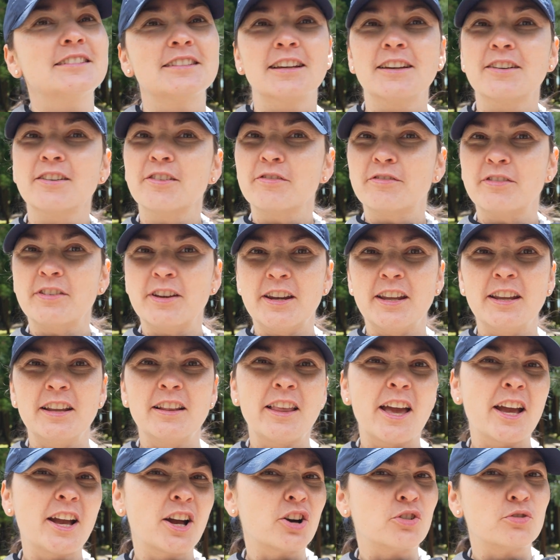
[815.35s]
a very
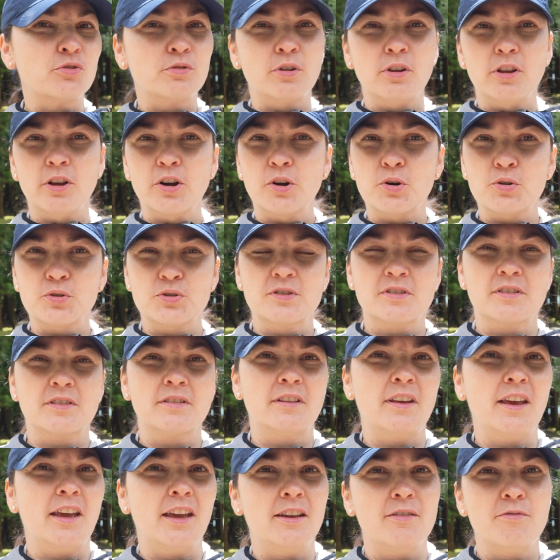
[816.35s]
like a roller coaster
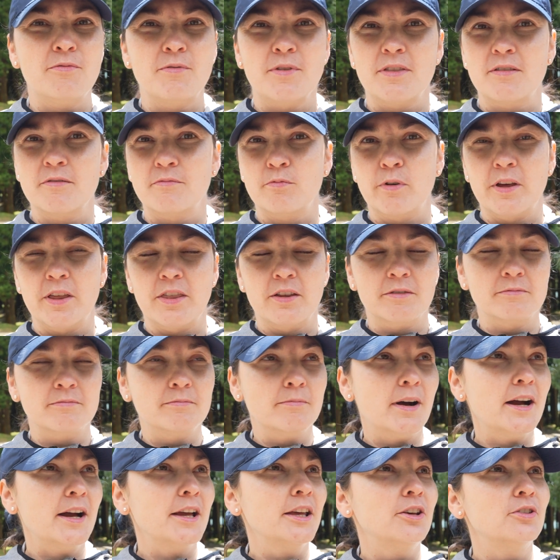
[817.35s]
day with the weather.
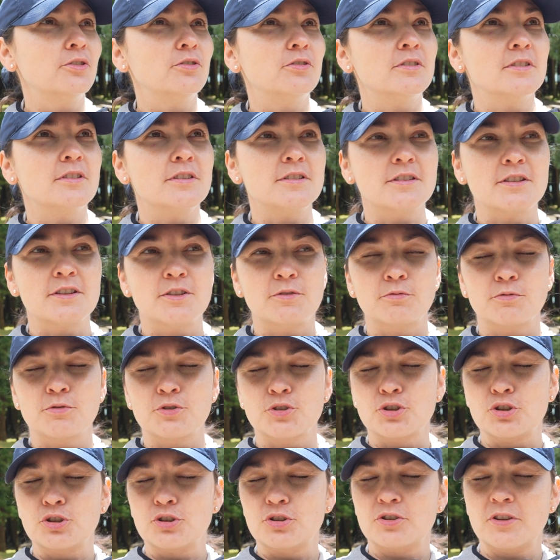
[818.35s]
My goodness, it
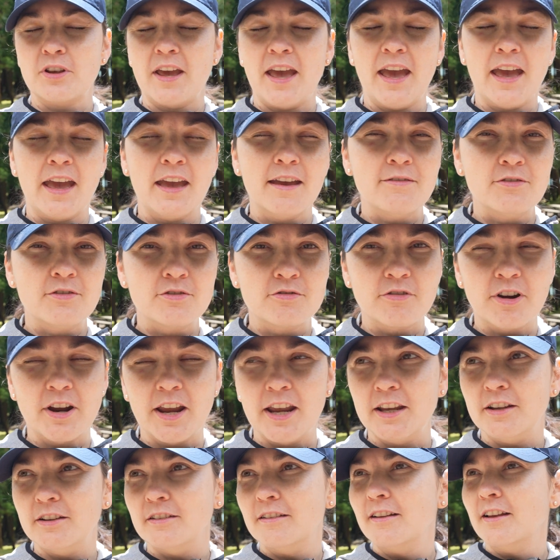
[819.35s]
was heavy
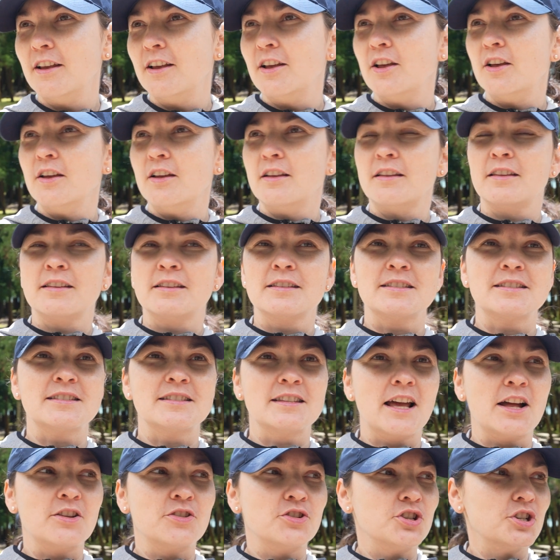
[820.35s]
rain,
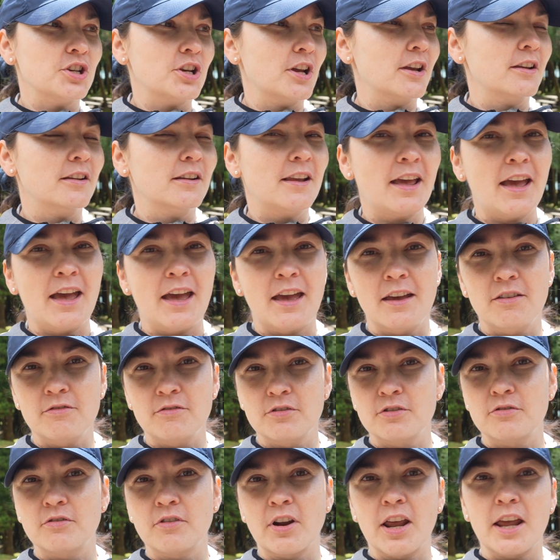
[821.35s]
sunshine,
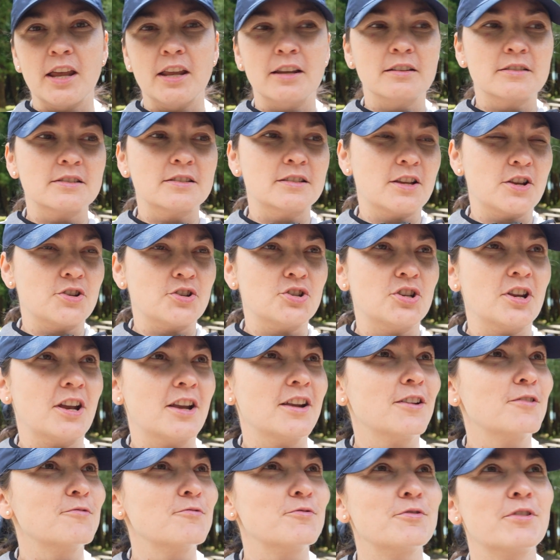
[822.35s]
heavy rain, sunshine,
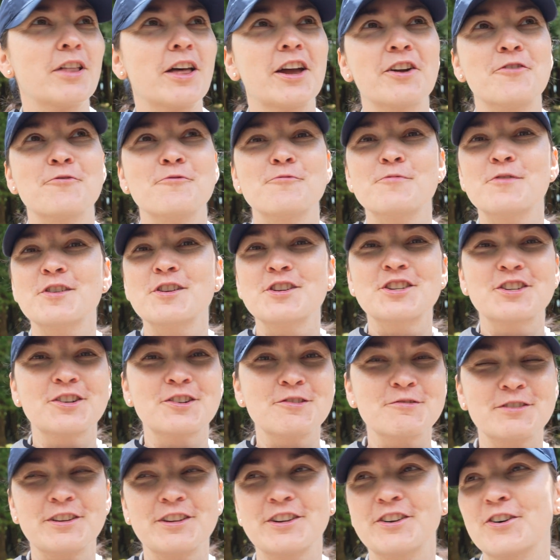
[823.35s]
and we were like, where
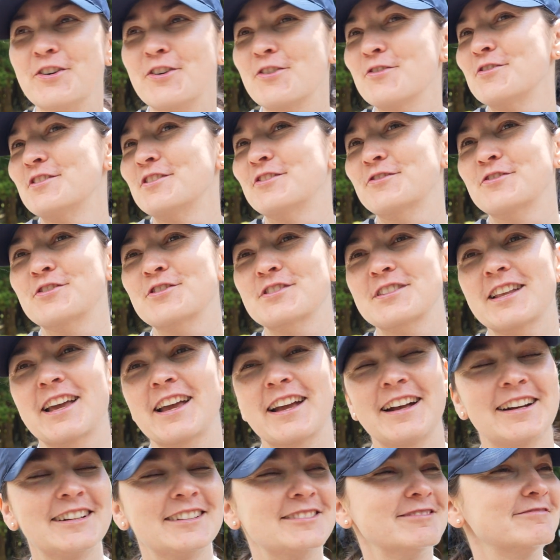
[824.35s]
shall we go? It was
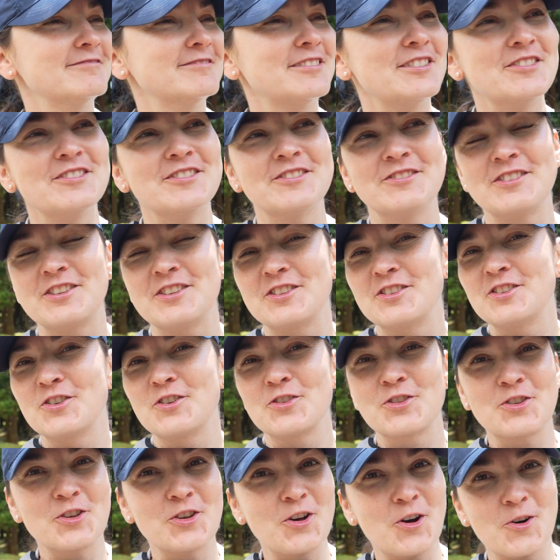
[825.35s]
like we did
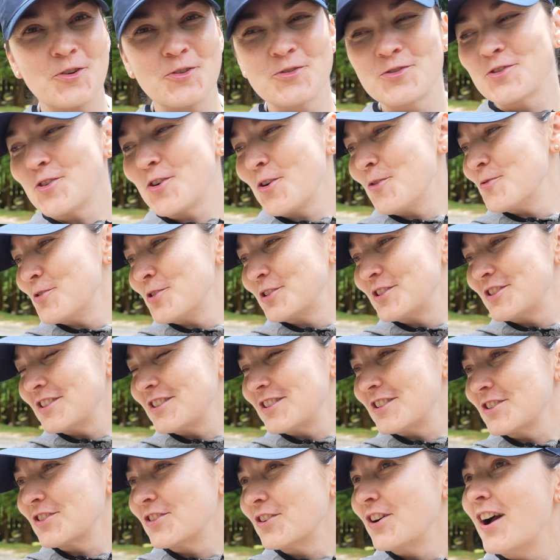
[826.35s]
not know what to
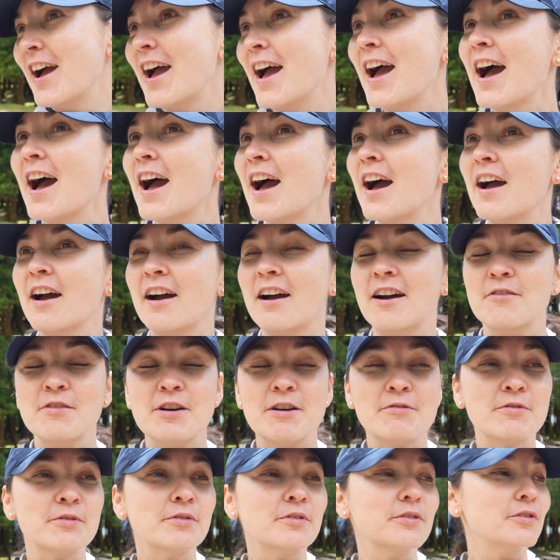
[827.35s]
do.
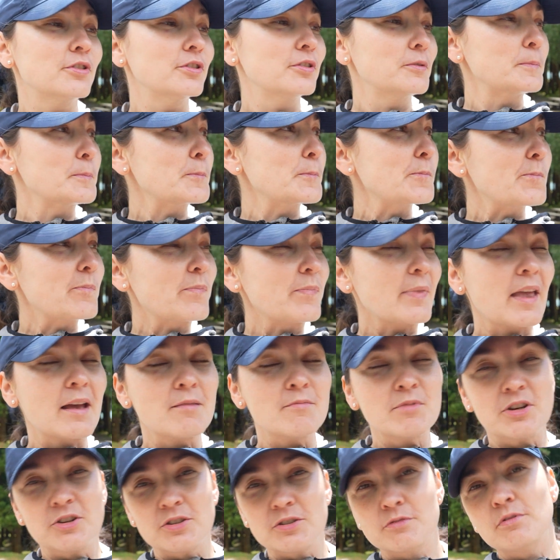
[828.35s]
However, we thought,
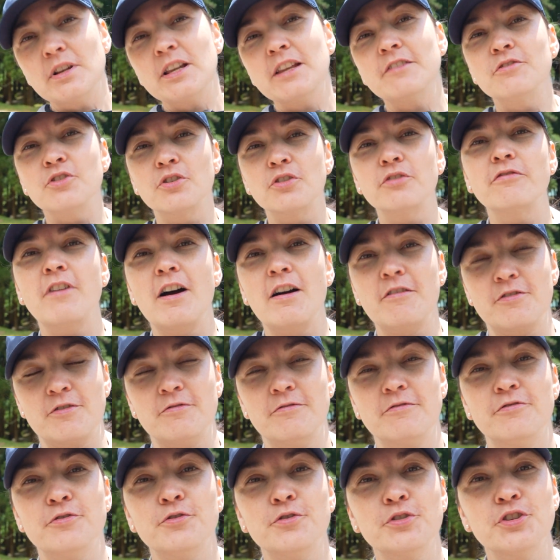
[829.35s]
because we live not far from
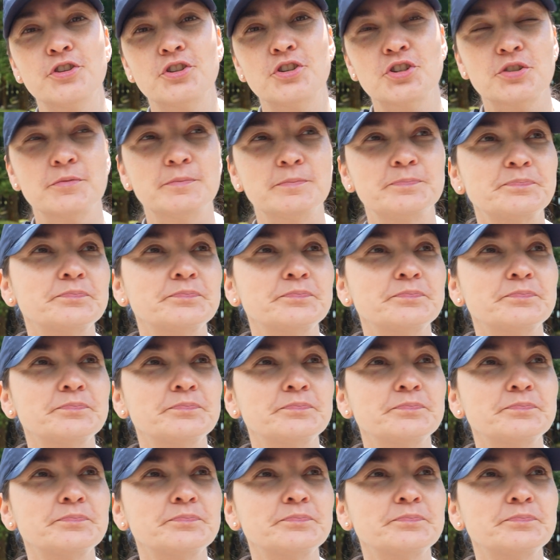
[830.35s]
Furnas,